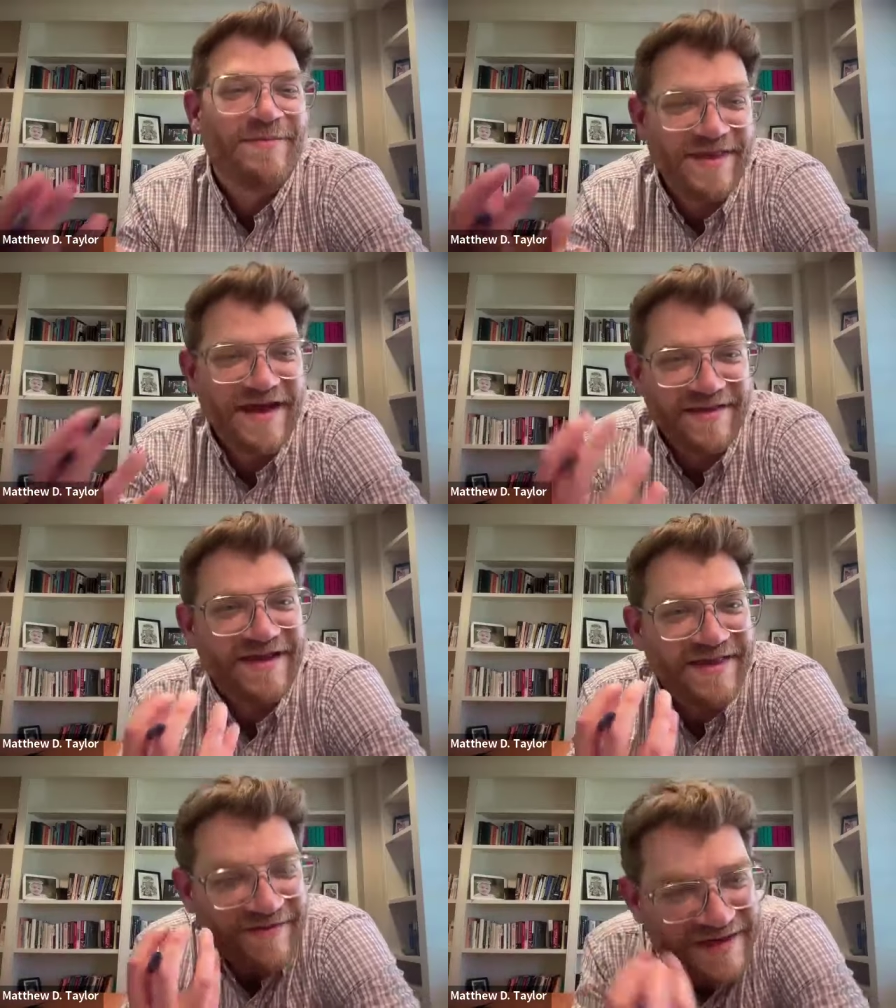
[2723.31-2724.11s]
But they they,
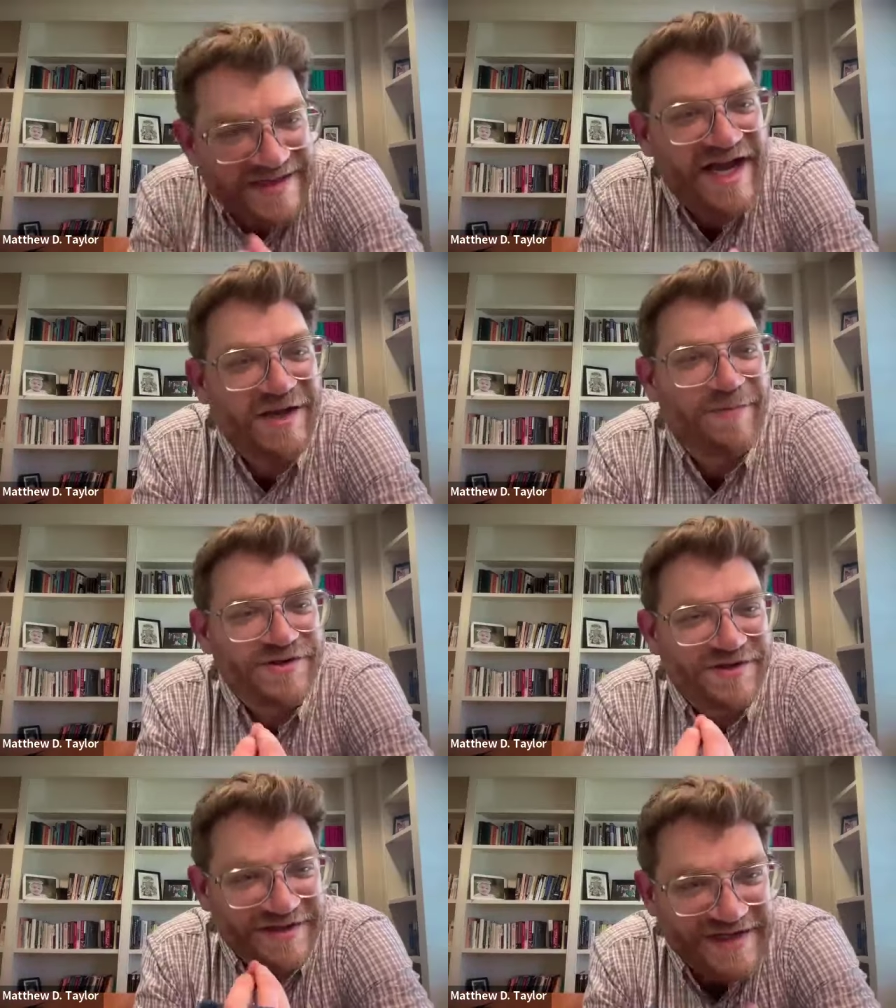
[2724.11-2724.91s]
they have atta- a
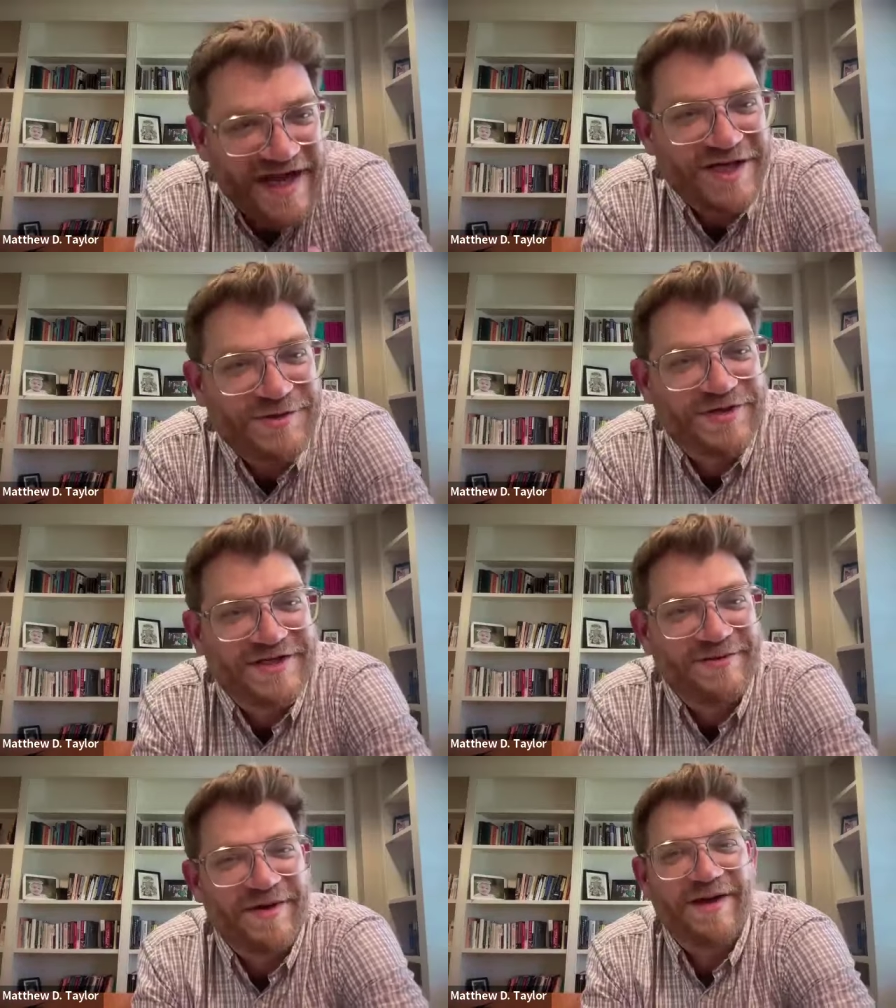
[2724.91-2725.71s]
personal attachment
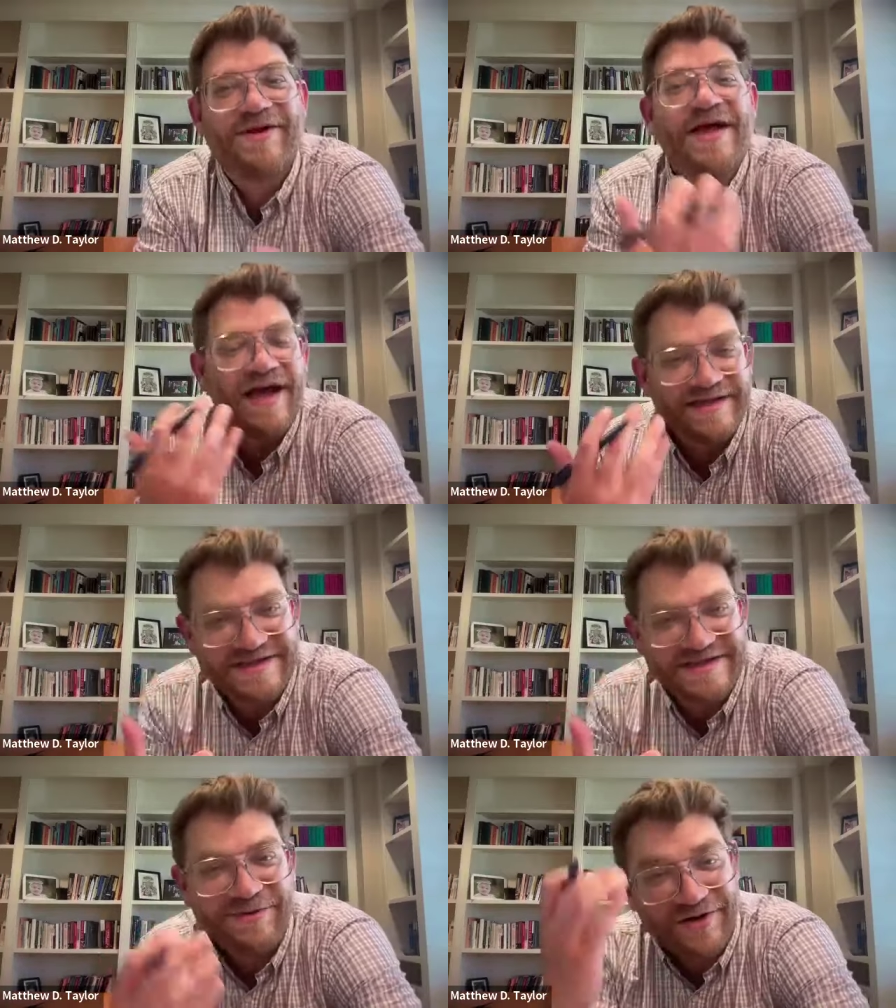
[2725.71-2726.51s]
to the Bible. And
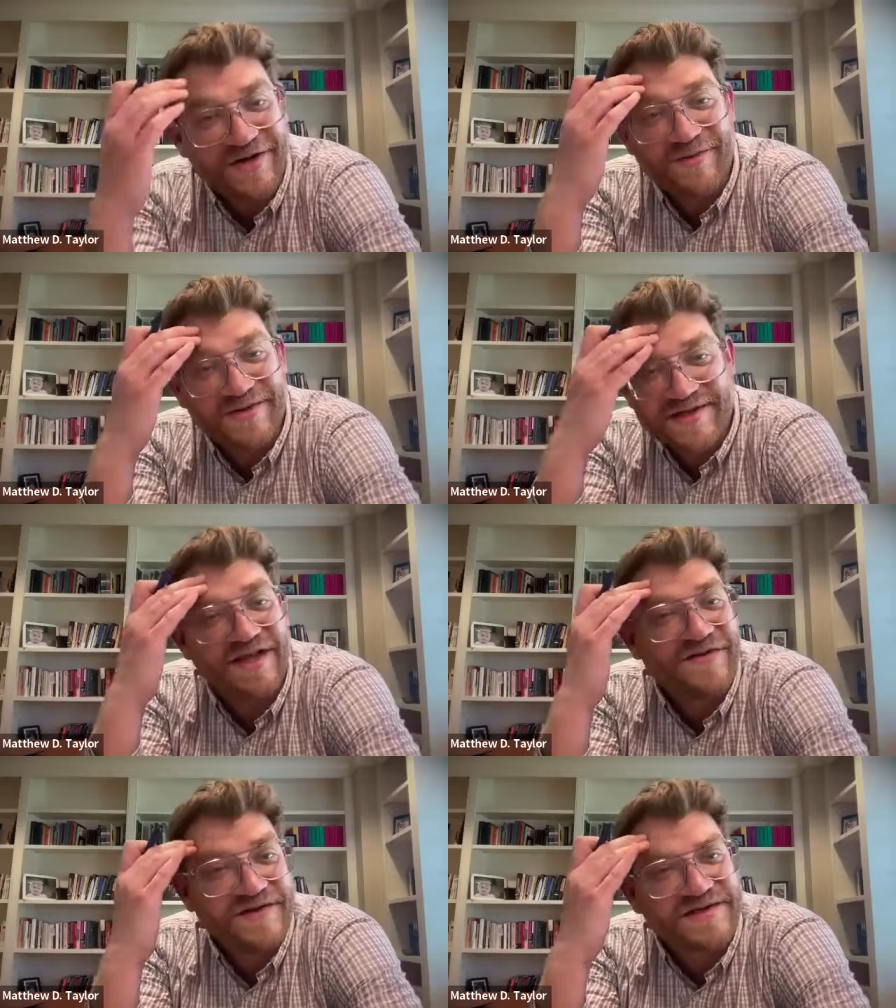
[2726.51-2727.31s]
similarly, when
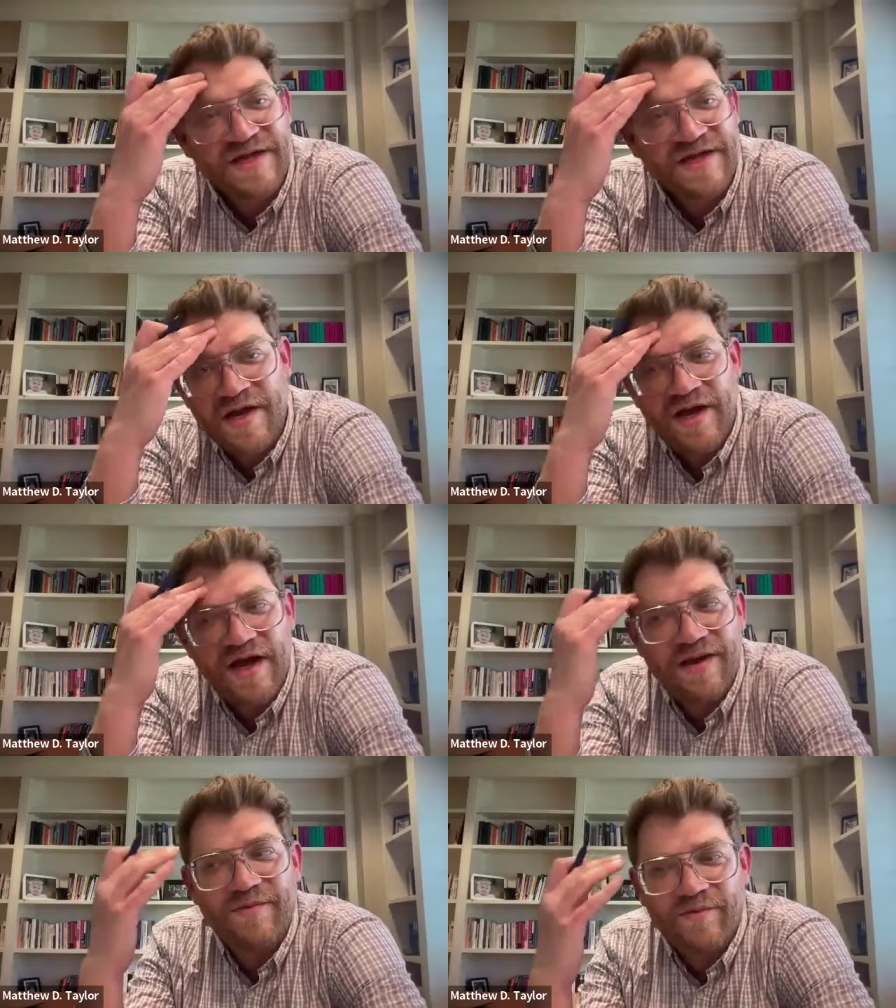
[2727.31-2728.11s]
Salafis
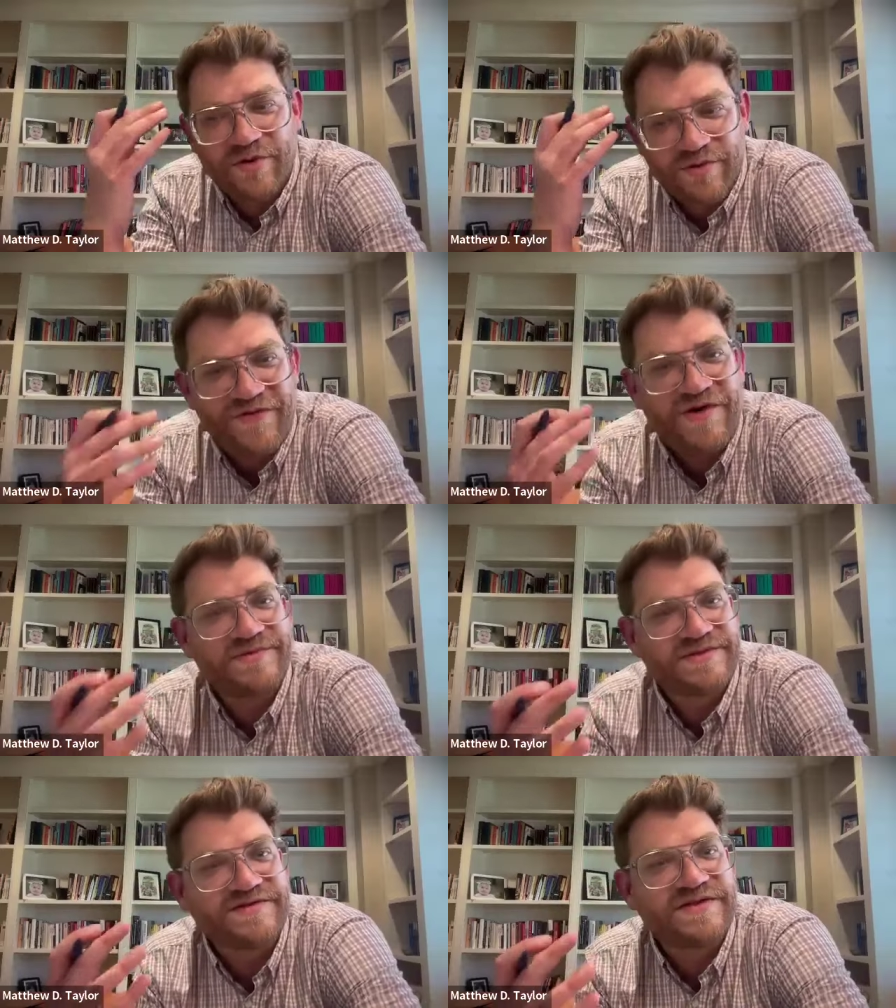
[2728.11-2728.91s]
um, will refer to
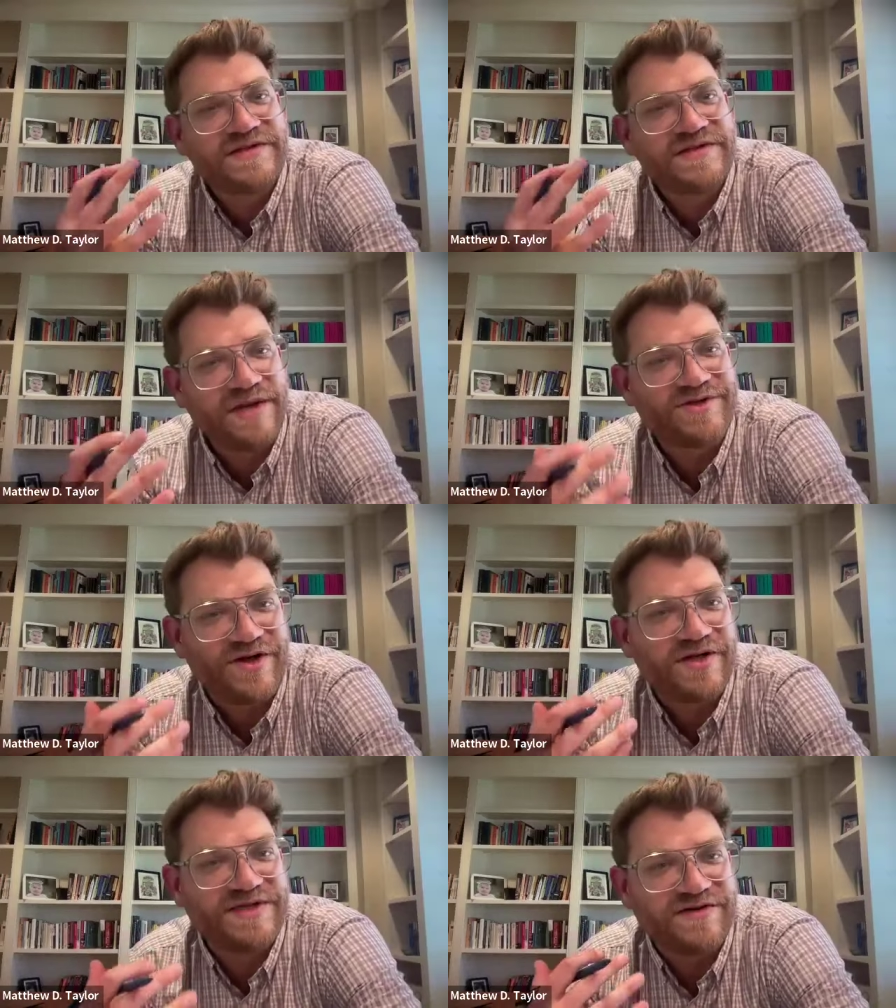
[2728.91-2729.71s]
themselves, they'll sometimes
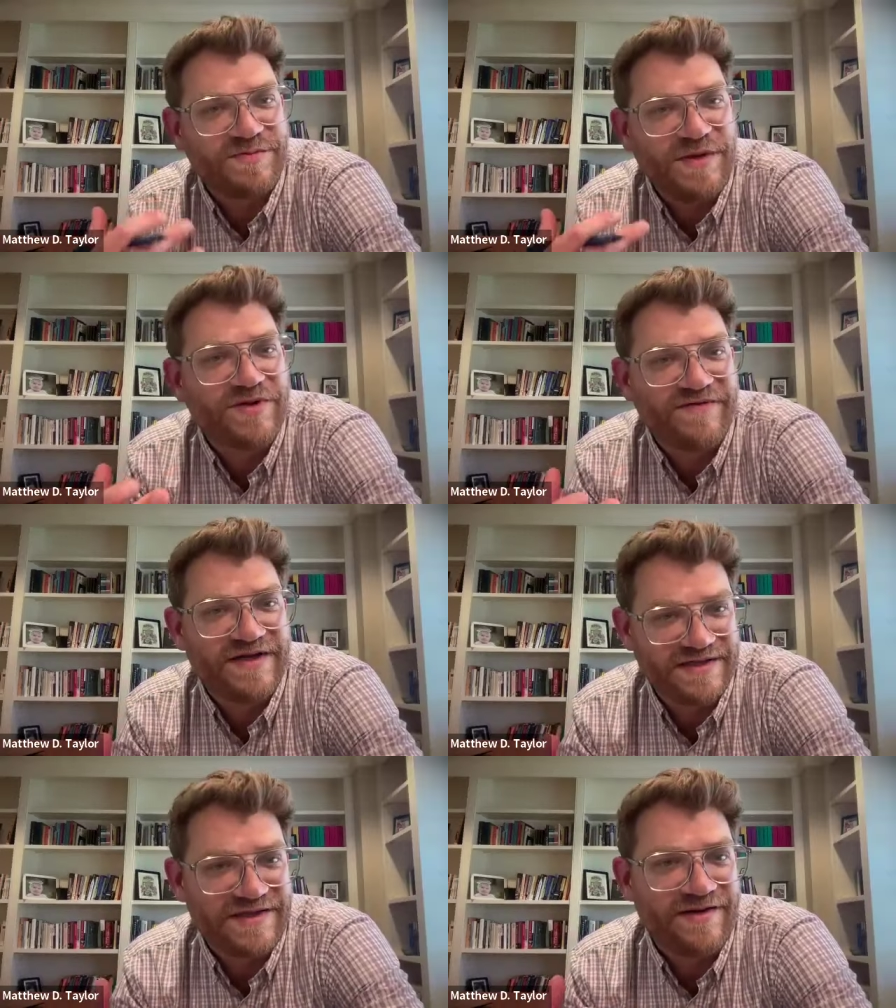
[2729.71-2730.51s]
call themselves people of
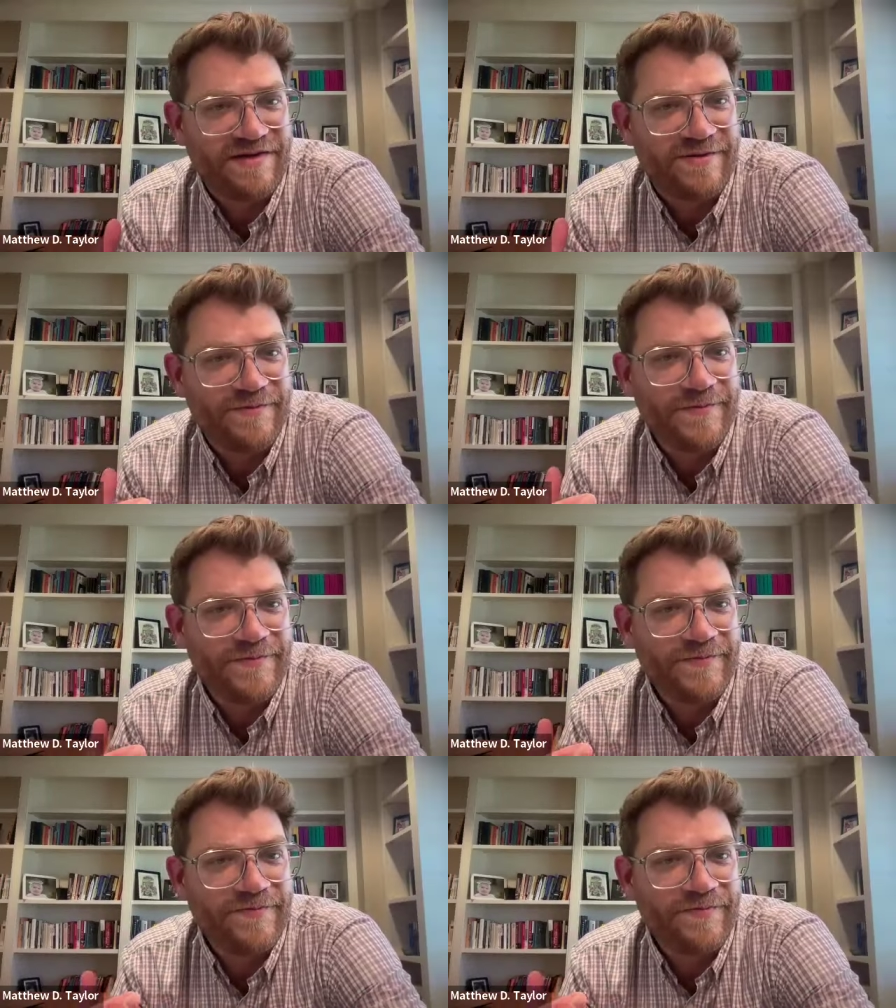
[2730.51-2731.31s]
the Hadith.
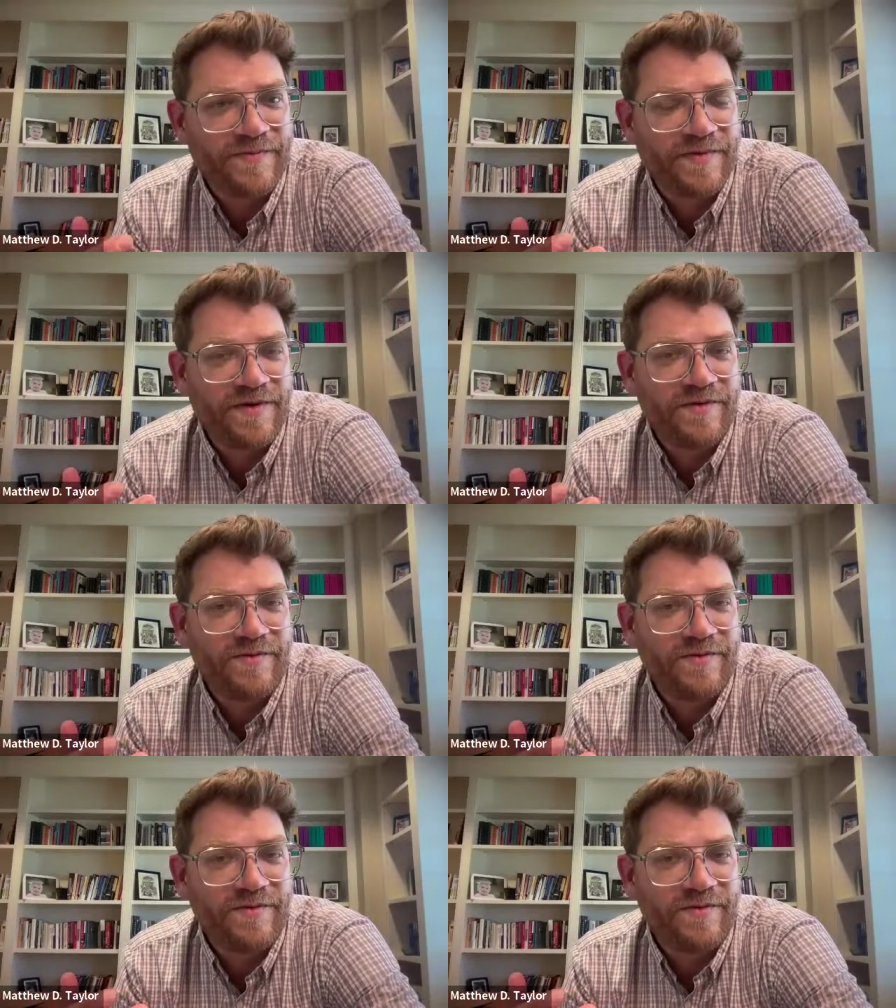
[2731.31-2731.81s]
Hmm.